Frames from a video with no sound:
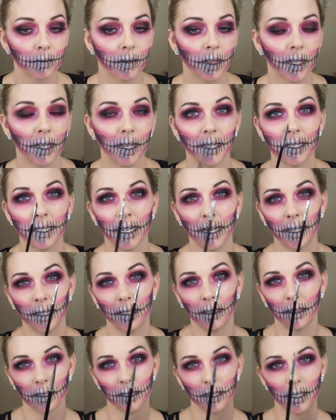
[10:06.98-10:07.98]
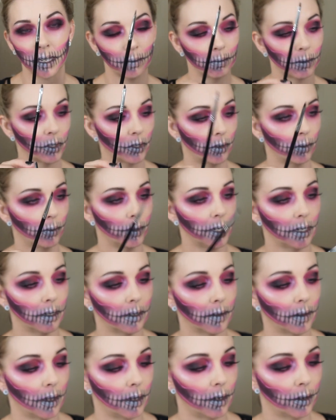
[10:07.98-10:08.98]
Okay, taking the same little winged
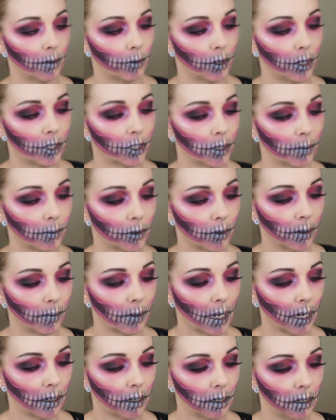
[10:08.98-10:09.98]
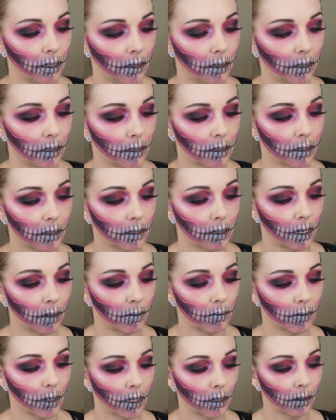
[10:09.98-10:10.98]
liner brush, I'm going back in the
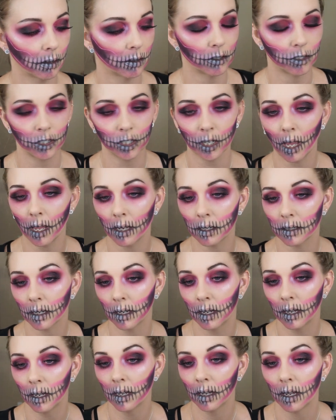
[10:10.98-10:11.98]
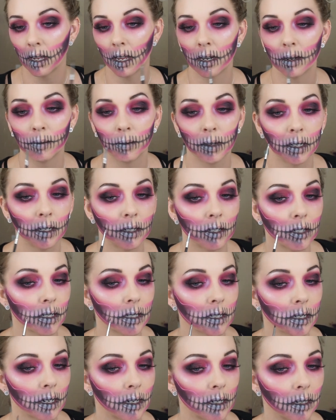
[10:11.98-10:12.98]
same color Jet, and I'm going to
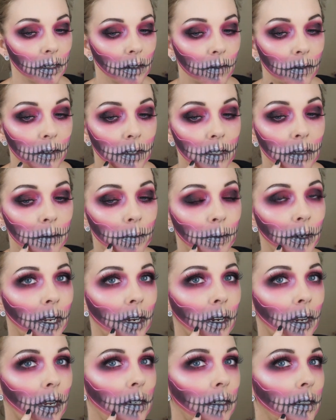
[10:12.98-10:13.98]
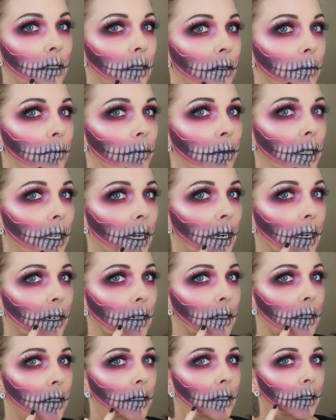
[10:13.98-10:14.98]
just kind of spread out the
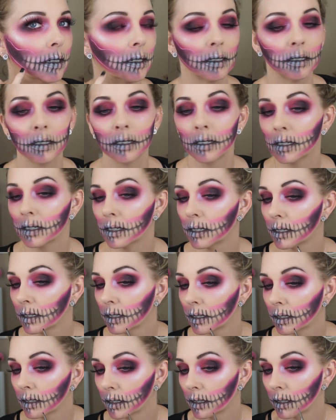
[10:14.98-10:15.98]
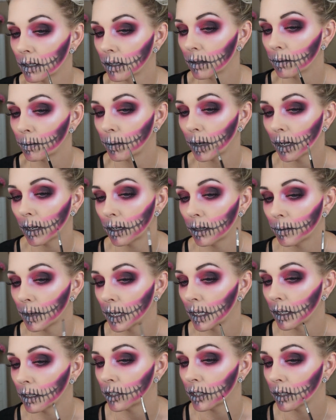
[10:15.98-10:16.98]
black on the bottom
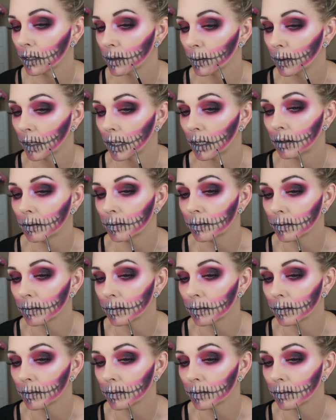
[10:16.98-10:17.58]
edge as well.